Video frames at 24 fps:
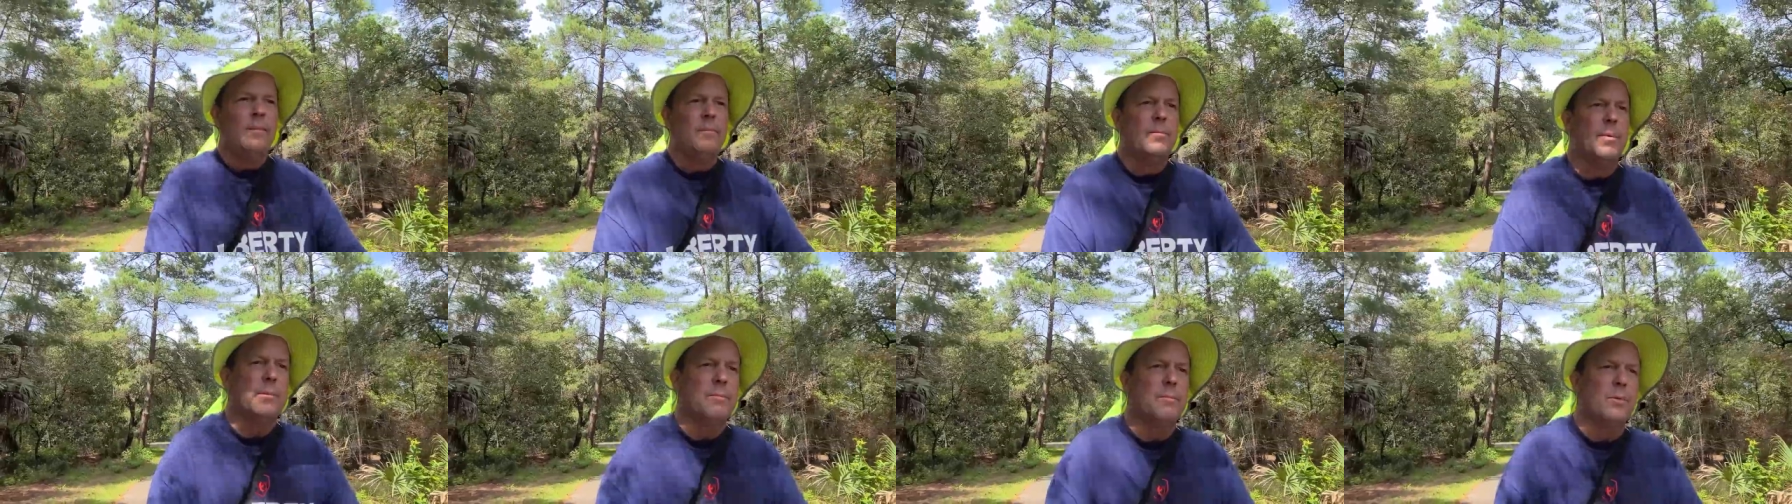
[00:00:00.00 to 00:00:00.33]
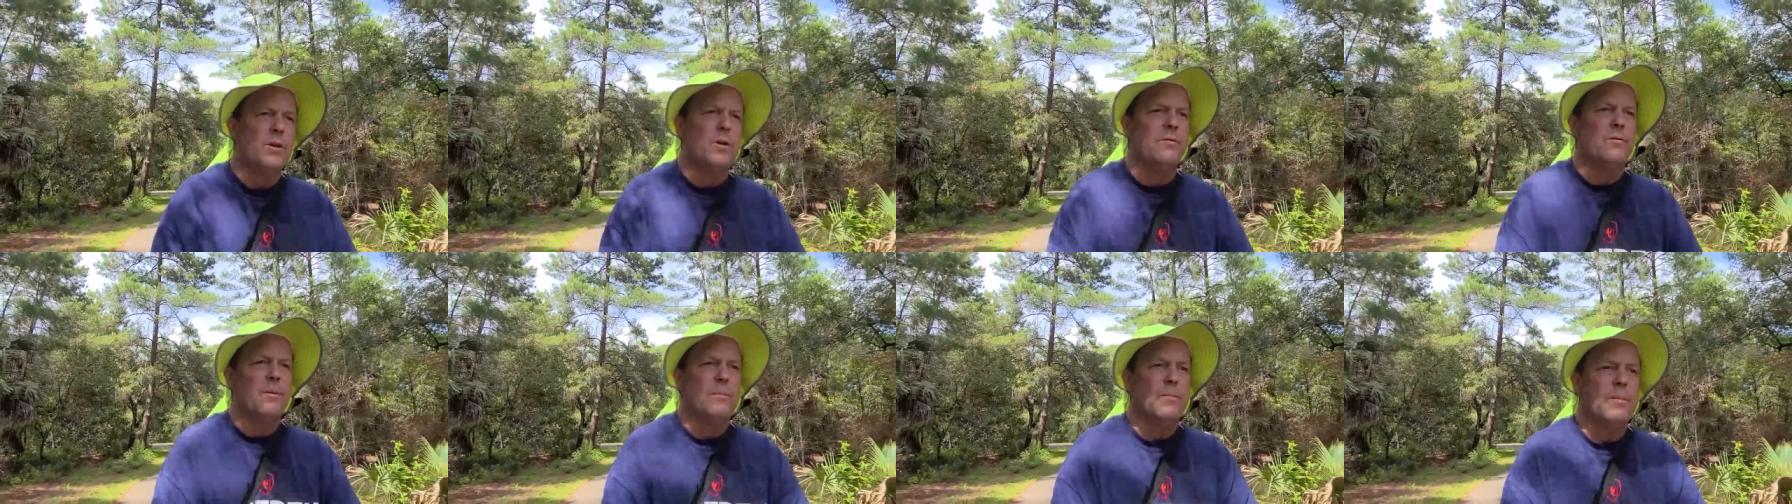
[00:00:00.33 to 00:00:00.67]
been
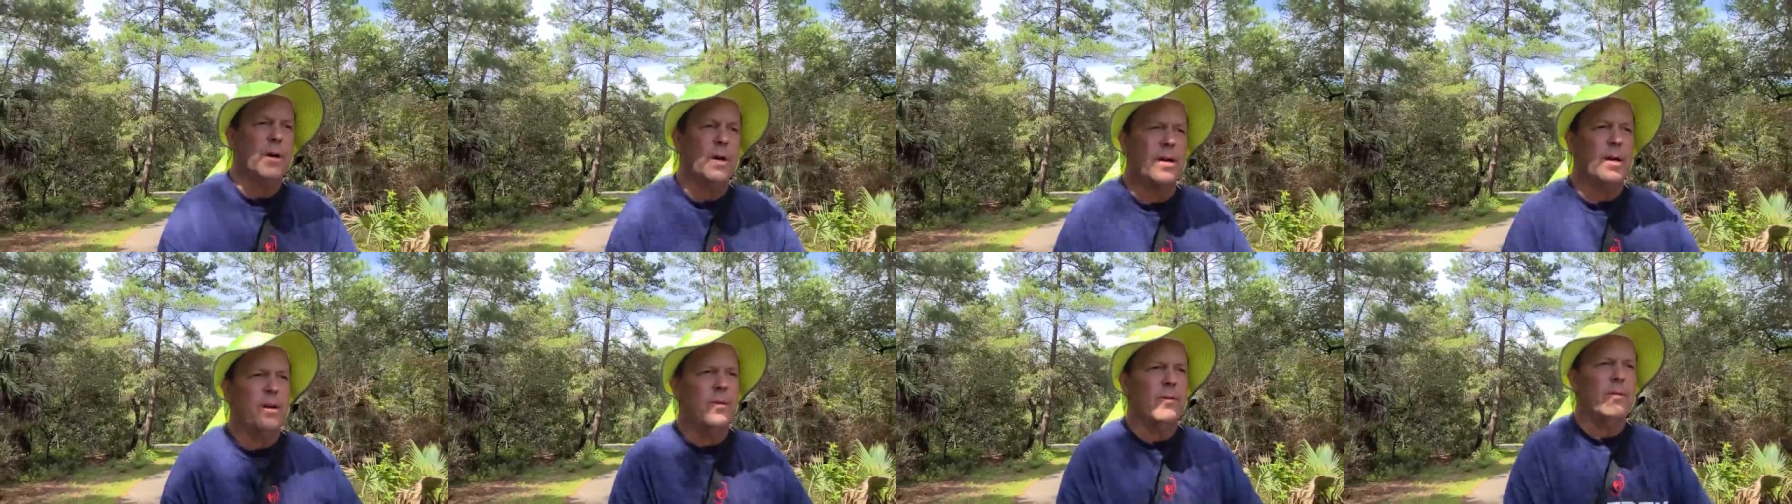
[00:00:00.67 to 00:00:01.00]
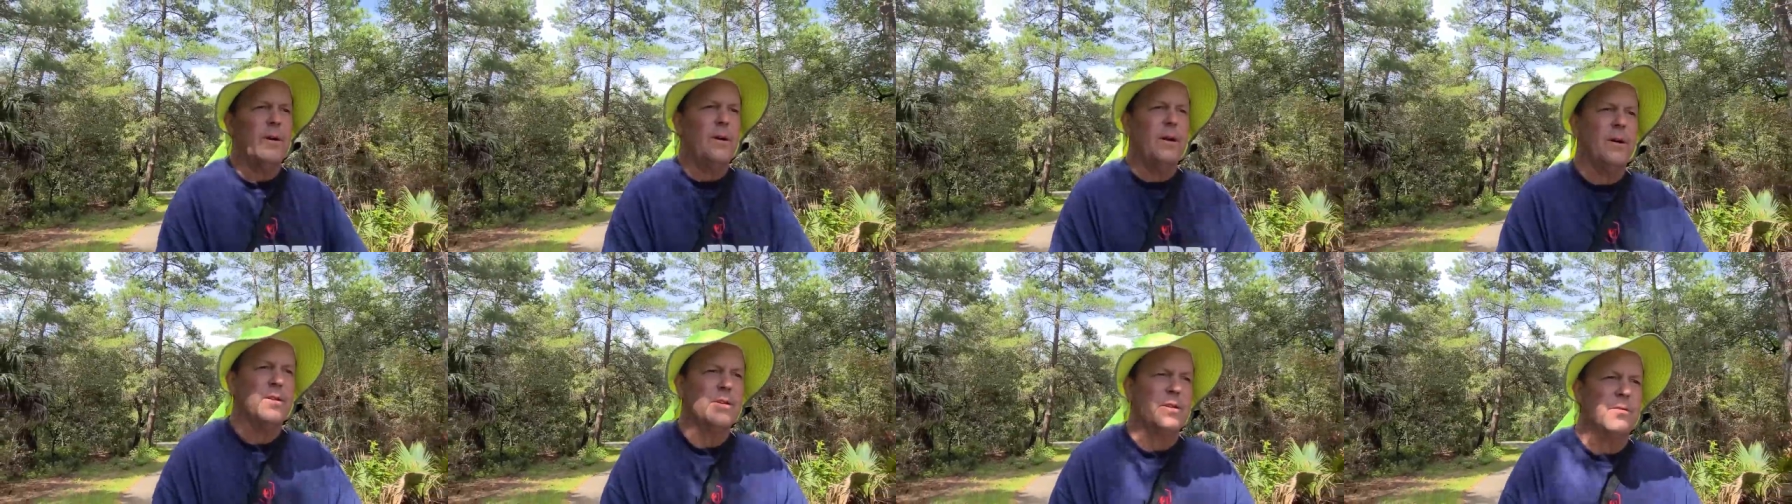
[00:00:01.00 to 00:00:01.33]
moving money
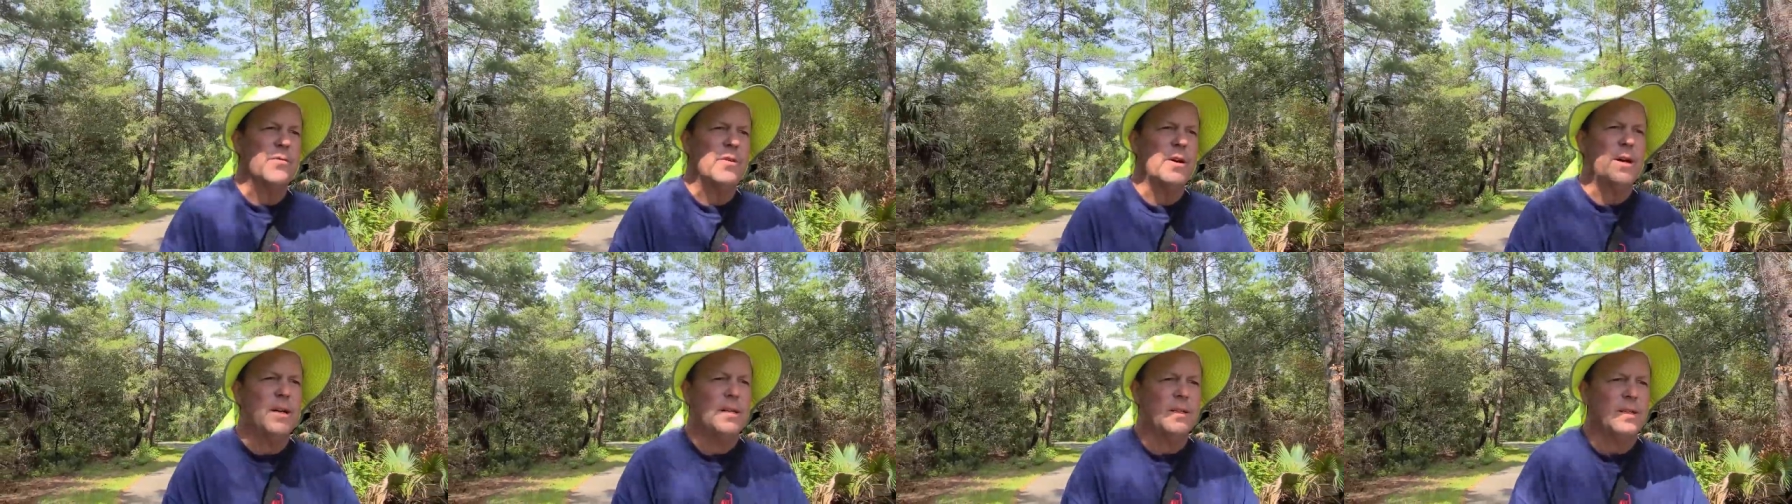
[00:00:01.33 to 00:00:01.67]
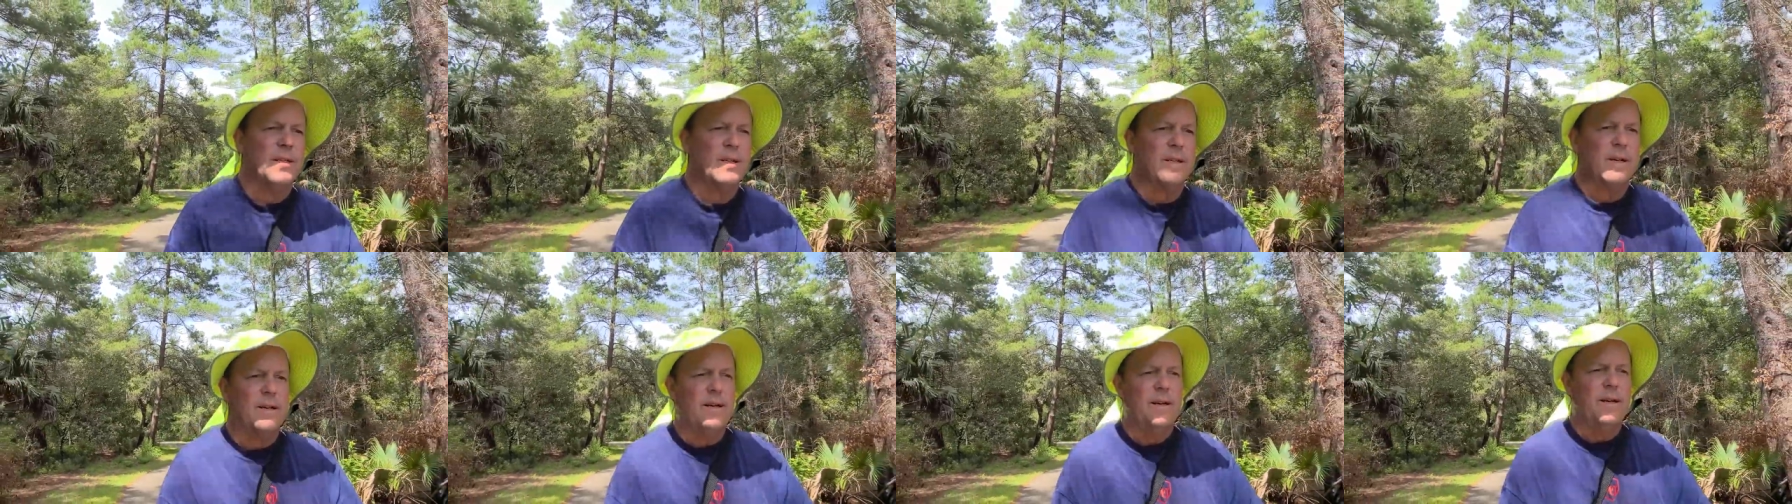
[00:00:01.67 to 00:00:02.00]
around as
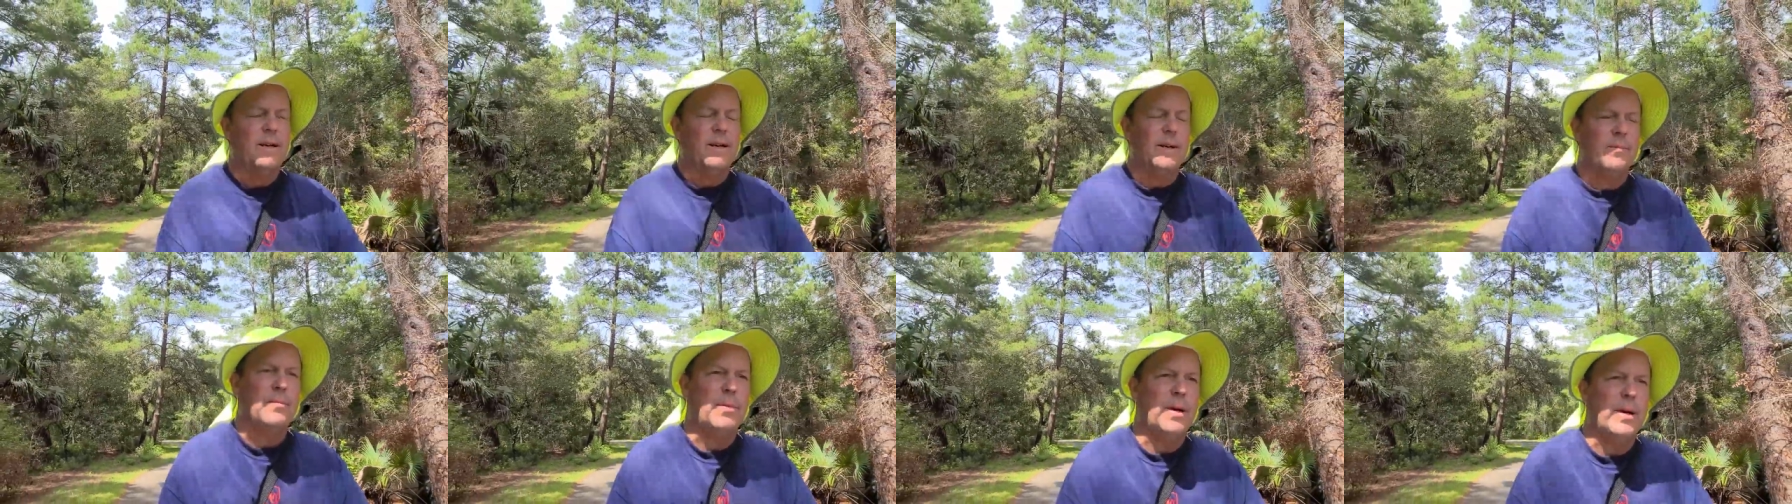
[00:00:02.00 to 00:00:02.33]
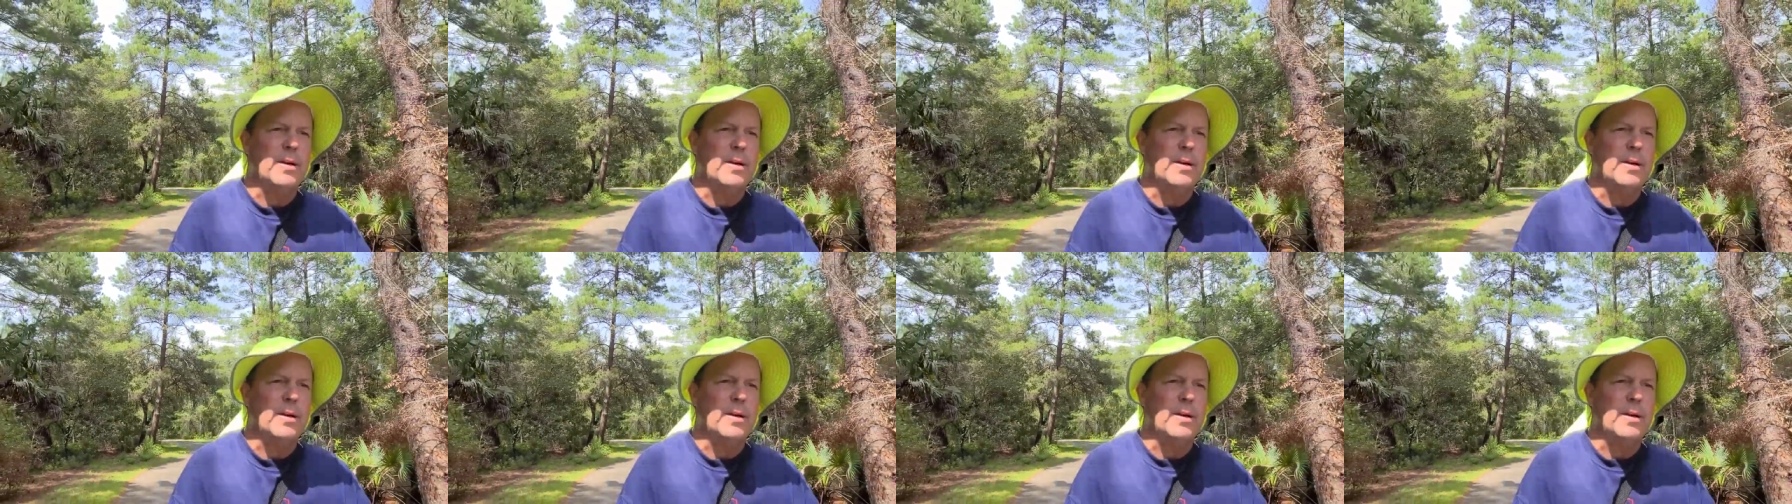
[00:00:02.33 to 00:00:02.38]
fast as I can,